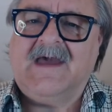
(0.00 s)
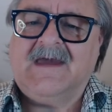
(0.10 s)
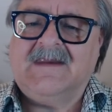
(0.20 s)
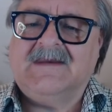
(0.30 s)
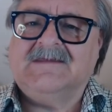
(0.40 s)

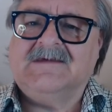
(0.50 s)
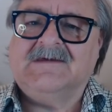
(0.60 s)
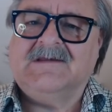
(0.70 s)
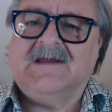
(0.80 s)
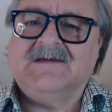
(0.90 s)
and anything
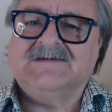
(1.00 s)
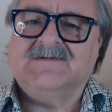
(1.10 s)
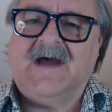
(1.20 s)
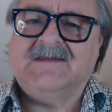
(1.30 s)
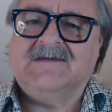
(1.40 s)
you'd like us
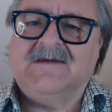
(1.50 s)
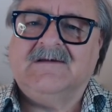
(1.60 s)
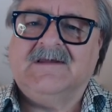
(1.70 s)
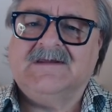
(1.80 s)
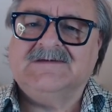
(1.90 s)
to add to
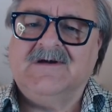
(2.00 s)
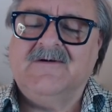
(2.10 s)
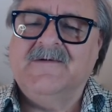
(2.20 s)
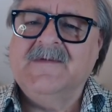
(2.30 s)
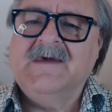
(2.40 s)
there, let us
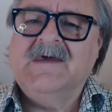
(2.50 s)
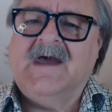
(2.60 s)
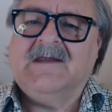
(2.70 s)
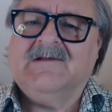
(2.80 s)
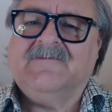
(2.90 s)
know.
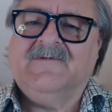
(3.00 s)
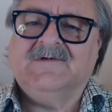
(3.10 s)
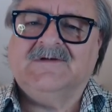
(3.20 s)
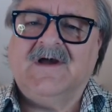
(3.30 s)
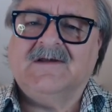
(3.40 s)
I look
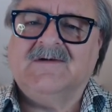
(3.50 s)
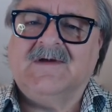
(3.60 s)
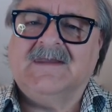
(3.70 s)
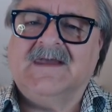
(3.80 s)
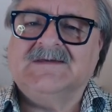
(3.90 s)
forward to talking to you again next